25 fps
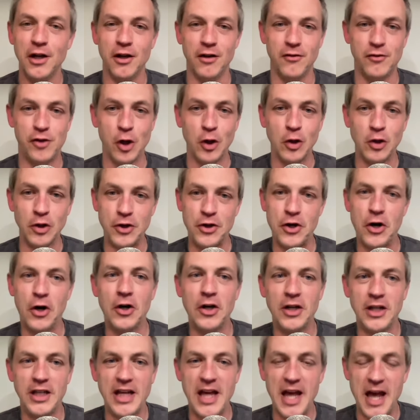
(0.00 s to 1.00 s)
of Joe
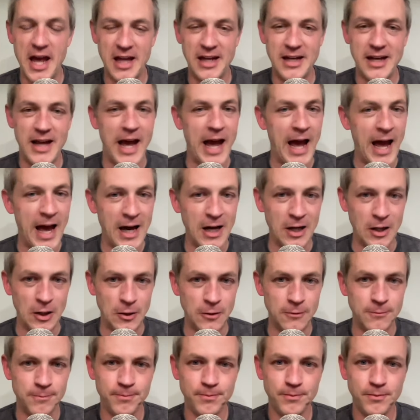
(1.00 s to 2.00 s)
Lenardi et
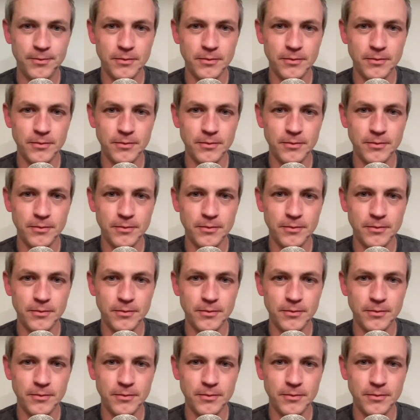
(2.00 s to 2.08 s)
al.,